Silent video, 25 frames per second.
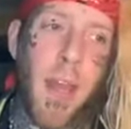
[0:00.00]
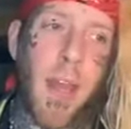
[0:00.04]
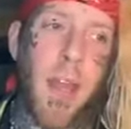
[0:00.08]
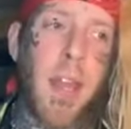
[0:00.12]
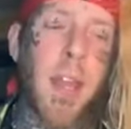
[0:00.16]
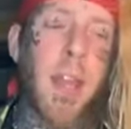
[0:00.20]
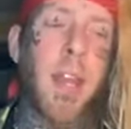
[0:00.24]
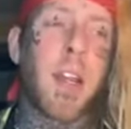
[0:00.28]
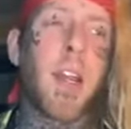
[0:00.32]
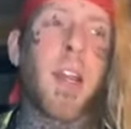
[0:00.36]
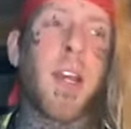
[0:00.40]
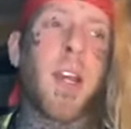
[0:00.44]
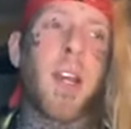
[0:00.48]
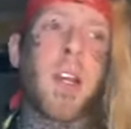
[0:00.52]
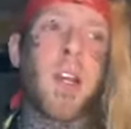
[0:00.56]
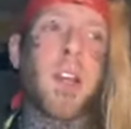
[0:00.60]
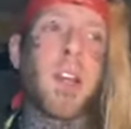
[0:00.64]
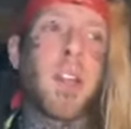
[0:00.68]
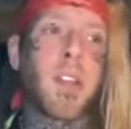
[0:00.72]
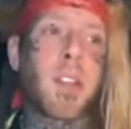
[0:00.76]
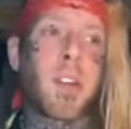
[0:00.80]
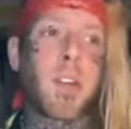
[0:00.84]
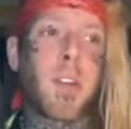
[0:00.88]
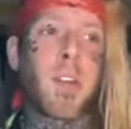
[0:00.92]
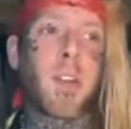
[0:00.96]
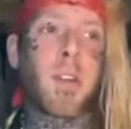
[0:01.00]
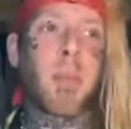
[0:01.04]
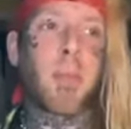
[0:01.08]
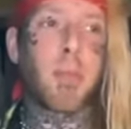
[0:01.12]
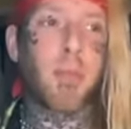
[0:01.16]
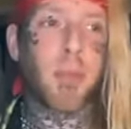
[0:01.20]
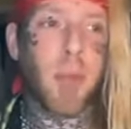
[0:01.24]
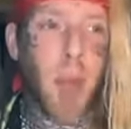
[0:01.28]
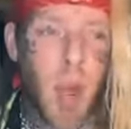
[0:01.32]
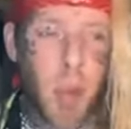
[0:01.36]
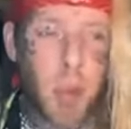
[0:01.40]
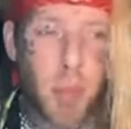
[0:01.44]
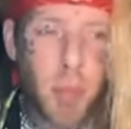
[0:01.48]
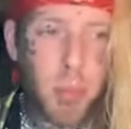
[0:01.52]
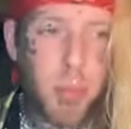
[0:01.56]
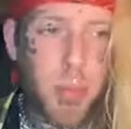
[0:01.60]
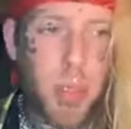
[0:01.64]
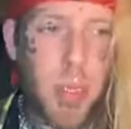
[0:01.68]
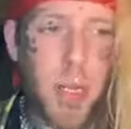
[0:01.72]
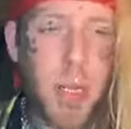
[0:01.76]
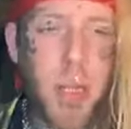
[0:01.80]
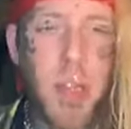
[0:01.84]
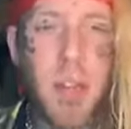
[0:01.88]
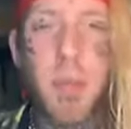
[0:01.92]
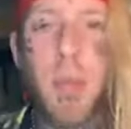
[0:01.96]
It is
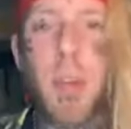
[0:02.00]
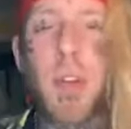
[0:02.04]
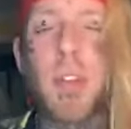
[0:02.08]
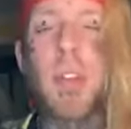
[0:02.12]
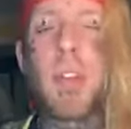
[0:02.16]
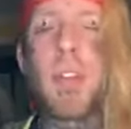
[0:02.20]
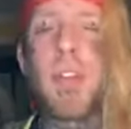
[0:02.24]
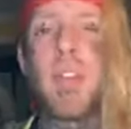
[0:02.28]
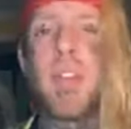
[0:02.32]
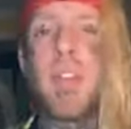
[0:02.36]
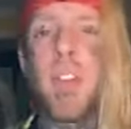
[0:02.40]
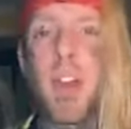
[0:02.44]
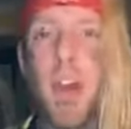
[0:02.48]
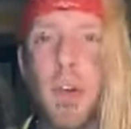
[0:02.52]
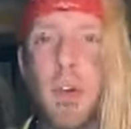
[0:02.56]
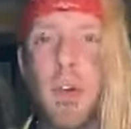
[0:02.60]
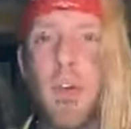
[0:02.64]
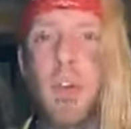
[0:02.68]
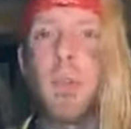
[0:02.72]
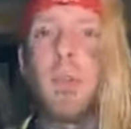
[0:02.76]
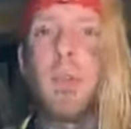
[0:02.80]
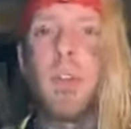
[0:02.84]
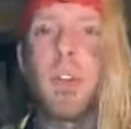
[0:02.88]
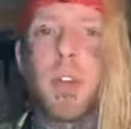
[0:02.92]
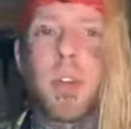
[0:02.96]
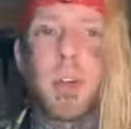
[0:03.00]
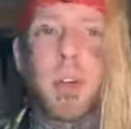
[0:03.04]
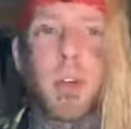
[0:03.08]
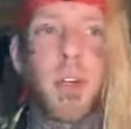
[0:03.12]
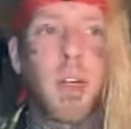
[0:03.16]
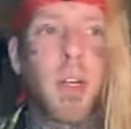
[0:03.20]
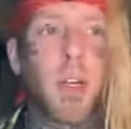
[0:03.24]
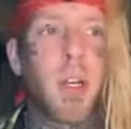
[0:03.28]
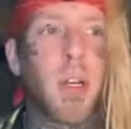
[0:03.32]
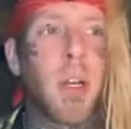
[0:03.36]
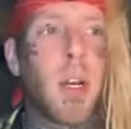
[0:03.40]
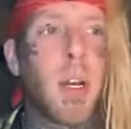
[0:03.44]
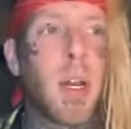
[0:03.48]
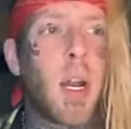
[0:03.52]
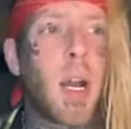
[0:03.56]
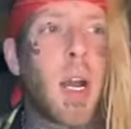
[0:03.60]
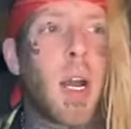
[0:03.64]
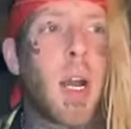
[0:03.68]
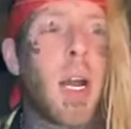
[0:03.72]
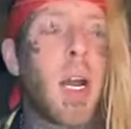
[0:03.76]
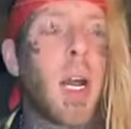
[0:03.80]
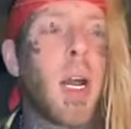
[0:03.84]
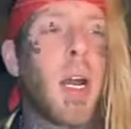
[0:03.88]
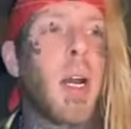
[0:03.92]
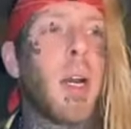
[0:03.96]
probably the most vulnerable,
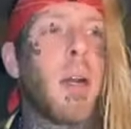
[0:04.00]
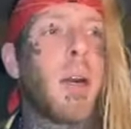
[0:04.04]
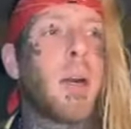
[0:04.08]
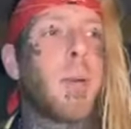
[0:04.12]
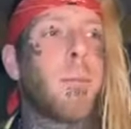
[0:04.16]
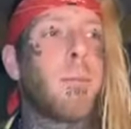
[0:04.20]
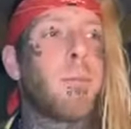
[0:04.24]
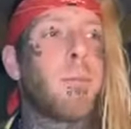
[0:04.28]
uh,